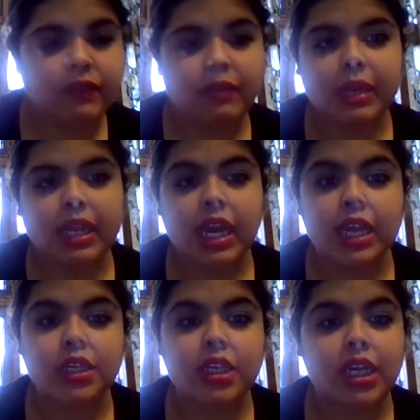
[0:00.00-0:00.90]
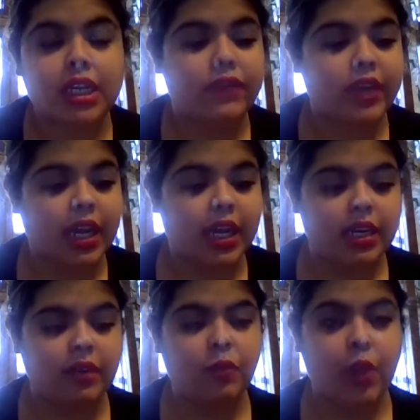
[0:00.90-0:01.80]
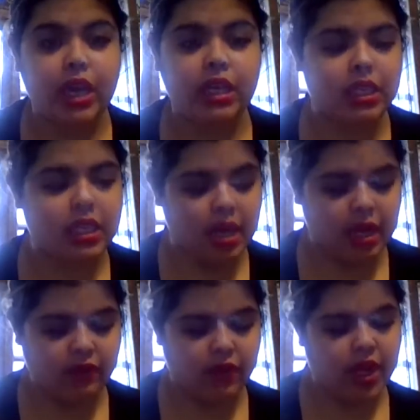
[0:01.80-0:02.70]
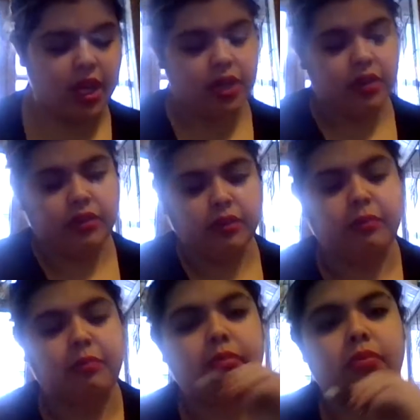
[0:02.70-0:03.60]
for me, I use like different kind of ways and different kind of